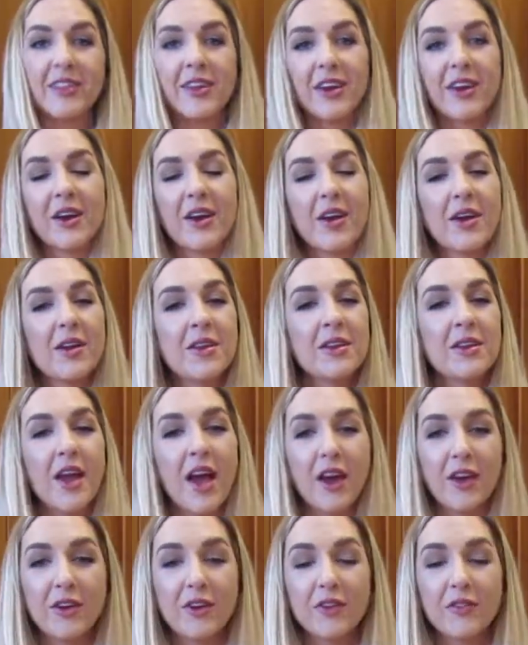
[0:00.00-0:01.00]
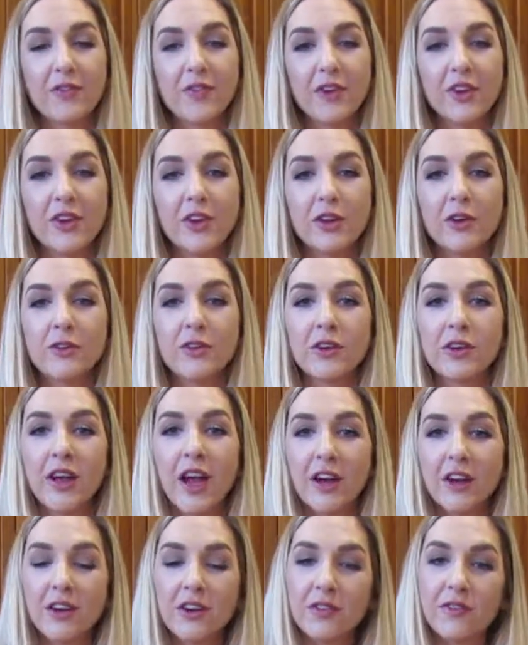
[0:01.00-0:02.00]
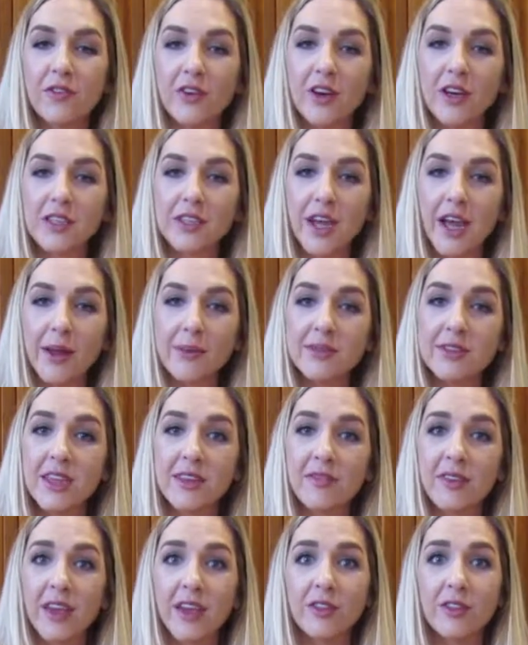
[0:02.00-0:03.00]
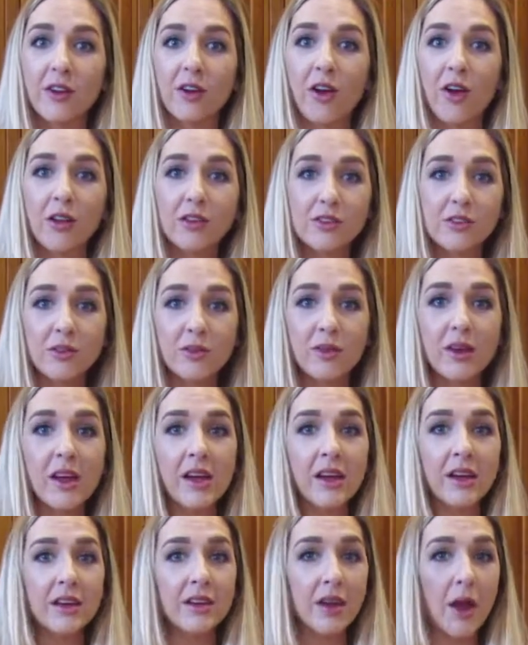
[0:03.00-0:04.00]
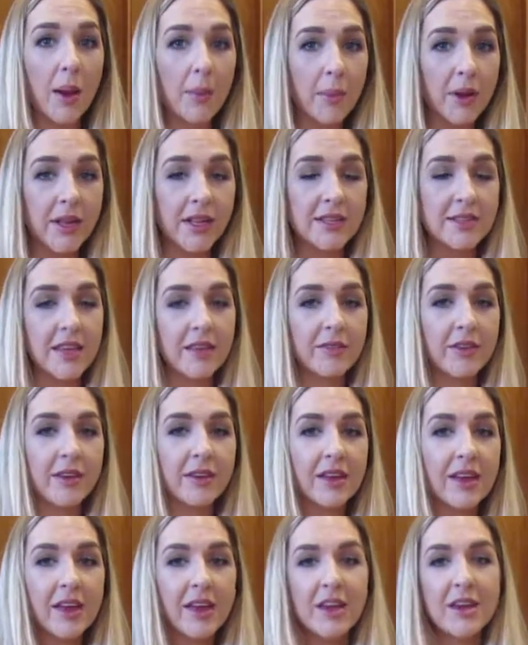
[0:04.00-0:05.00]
They're not good for you, they're not good for a time saving, and they're also not money saving.